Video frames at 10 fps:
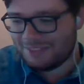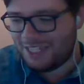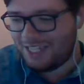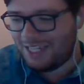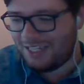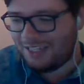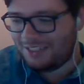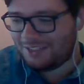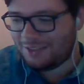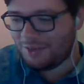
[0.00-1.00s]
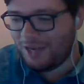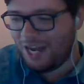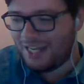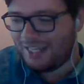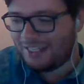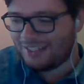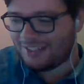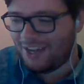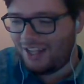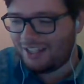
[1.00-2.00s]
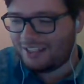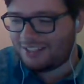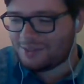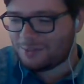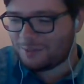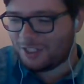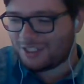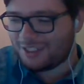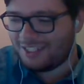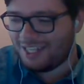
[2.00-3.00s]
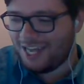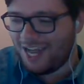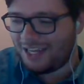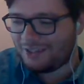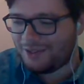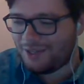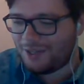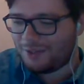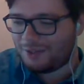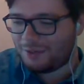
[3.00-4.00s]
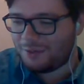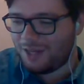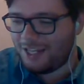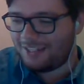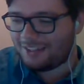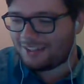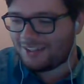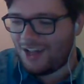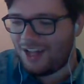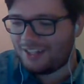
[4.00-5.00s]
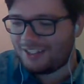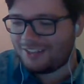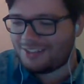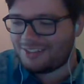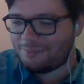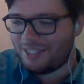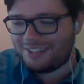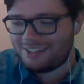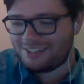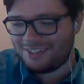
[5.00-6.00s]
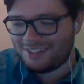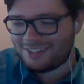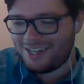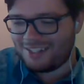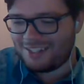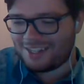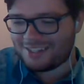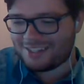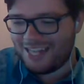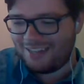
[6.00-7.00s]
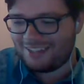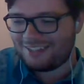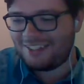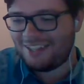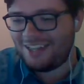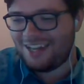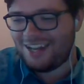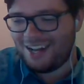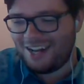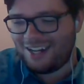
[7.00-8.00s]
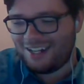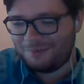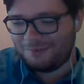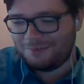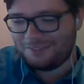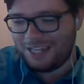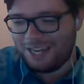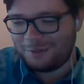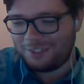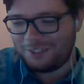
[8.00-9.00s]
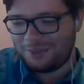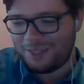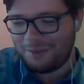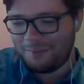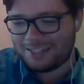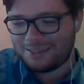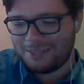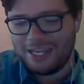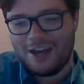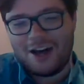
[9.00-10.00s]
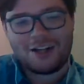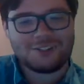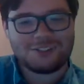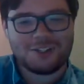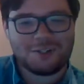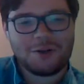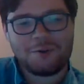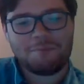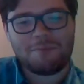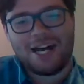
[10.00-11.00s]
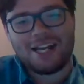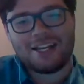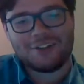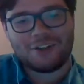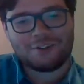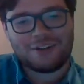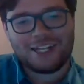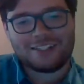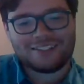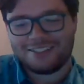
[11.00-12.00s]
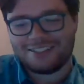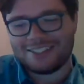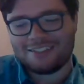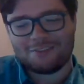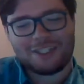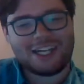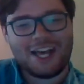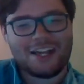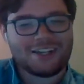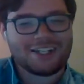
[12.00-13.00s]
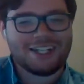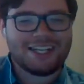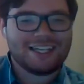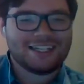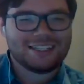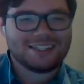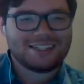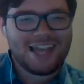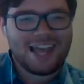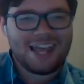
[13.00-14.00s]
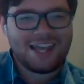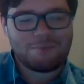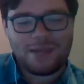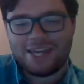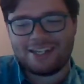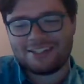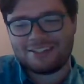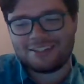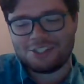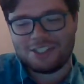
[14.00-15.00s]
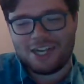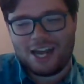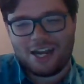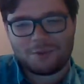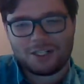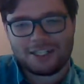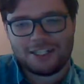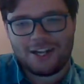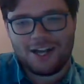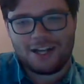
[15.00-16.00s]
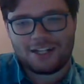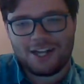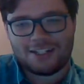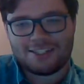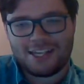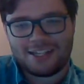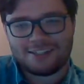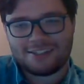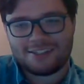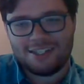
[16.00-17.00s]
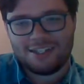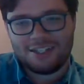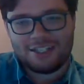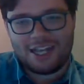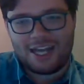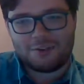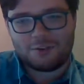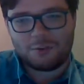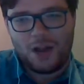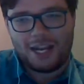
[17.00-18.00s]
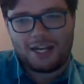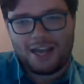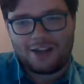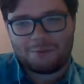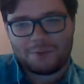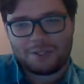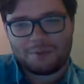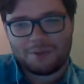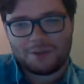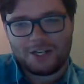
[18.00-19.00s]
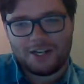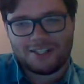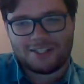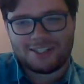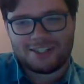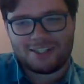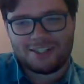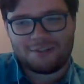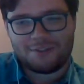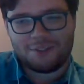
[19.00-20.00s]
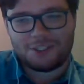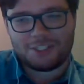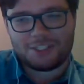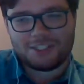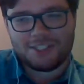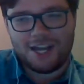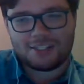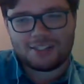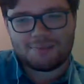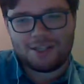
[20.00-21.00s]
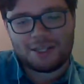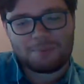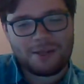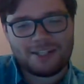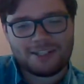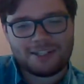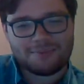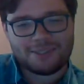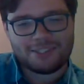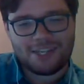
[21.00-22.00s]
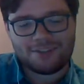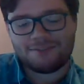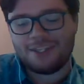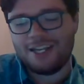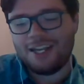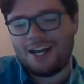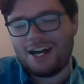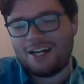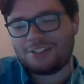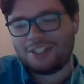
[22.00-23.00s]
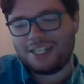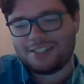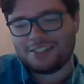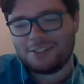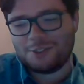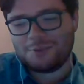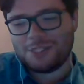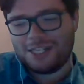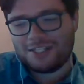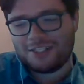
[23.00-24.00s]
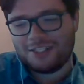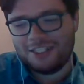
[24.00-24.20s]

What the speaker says: Do I Collins work? I don't know what Collins means in this context, Callan. I hope that you get back to me. Also, my girlfriend, significant other, is a pagan, and she and I are working on content. Not right now, but we're going to be working on some in the near future that talks about like paganism and stuff. She has a YouTube channel.